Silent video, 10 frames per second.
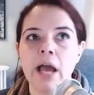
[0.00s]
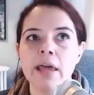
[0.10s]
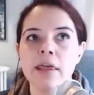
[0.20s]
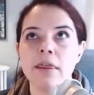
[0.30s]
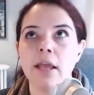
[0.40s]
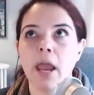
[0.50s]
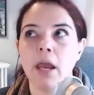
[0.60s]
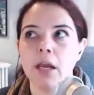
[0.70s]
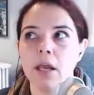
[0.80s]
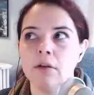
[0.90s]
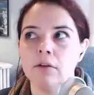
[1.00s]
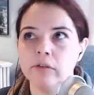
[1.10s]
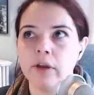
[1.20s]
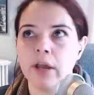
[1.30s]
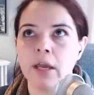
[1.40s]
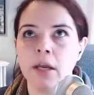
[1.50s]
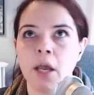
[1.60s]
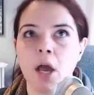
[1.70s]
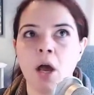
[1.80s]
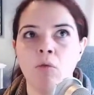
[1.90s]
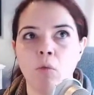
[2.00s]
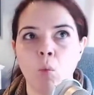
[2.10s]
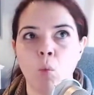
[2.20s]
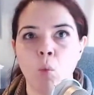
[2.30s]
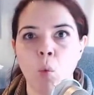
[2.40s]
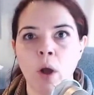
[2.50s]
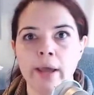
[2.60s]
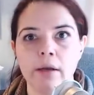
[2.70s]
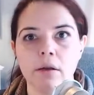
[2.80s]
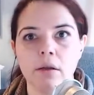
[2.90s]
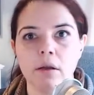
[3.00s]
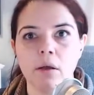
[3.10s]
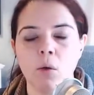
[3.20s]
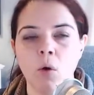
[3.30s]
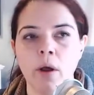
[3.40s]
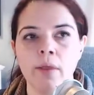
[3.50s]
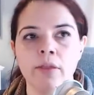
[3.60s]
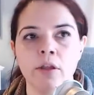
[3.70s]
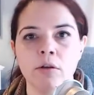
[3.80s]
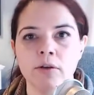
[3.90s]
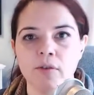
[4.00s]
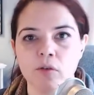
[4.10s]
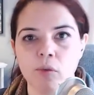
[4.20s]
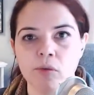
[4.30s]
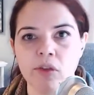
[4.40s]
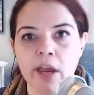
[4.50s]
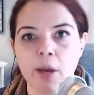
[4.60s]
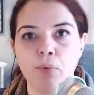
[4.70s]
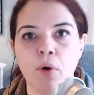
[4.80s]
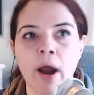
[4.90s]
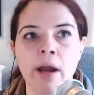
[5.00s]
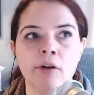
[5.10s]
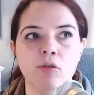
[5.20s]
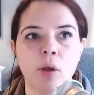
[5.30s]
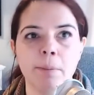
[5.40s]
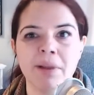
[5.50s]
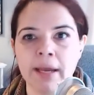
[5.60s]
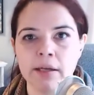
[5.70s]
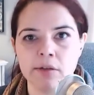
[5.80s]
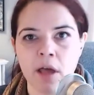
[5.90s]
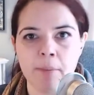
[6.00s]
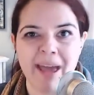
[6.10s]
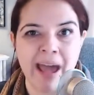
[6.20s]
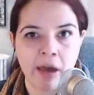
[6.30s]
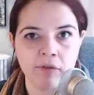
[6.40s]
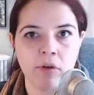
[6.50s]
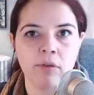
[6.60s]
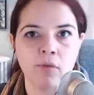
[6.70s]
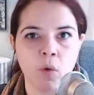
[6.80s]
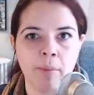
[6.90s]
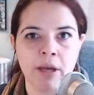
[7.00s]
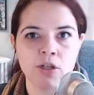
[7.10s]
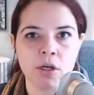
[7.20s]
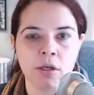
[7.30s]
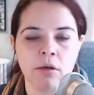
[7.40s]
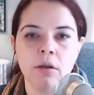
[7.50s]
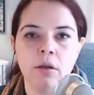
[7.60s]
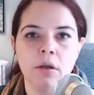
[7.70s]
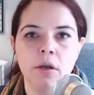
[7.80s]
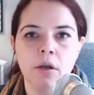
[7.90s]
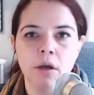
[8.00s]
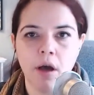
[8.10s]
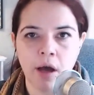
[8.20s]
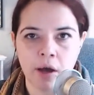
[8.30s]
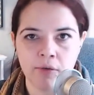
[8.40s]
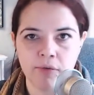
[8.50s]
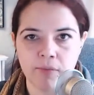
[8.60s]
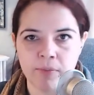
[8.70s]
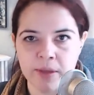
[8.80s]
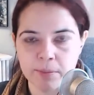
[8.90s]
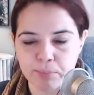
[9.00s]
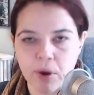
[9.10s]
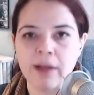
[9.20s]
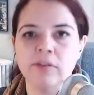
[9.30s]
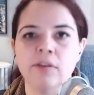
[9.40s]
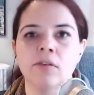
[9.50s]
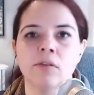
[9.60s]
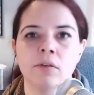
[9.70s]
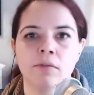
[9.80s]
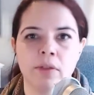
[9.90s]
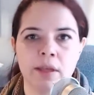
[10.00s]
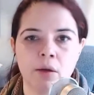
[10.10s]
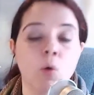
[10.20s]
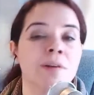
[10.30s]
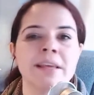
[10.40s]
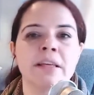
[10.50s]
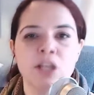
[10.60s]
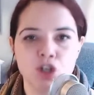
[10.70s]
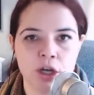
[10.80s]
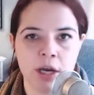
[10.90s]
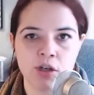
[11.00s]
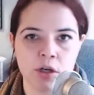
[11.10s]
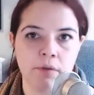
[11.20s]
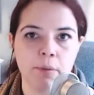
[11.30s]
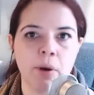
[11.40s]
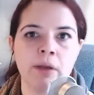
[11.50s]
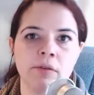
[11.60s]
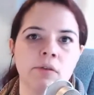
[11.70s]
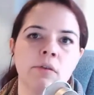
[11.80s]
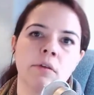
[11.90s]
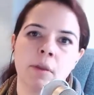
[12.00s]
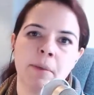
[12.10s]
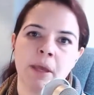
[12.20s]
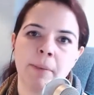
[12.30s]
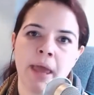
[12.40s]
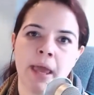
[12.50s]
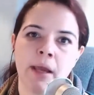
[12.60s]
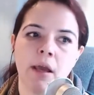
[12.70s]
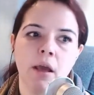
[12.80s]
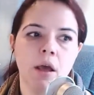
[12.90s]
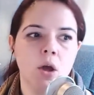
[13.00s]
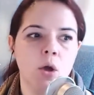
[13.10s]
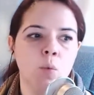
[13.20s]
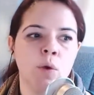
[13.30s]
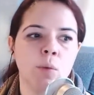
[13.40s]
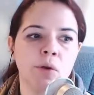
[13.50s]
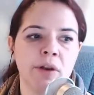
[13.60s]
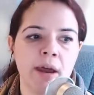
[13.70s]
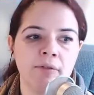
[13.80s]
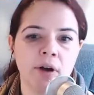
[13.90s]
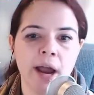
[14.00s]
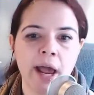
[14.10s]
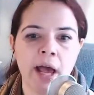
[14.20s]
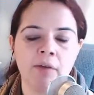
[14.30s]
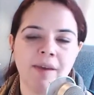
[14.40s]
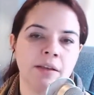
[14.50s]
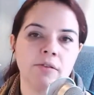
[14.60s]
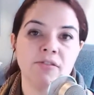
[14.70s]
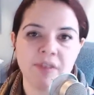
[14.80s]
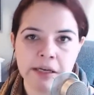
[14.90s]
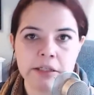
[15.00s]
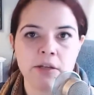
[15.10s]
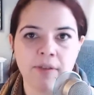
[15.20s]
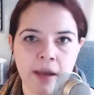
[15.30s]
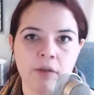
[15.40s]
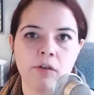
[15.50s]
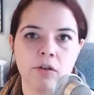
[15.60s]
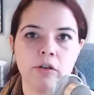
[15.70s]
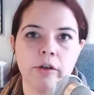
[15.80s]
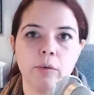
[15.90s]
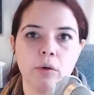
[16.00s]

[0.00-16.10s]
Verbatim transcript: I think any understanding of what the universe was like prior to a Planck time after the formation of the processes of the or the initiation of the processes of the Big Bang, we will never have a definitive answer to.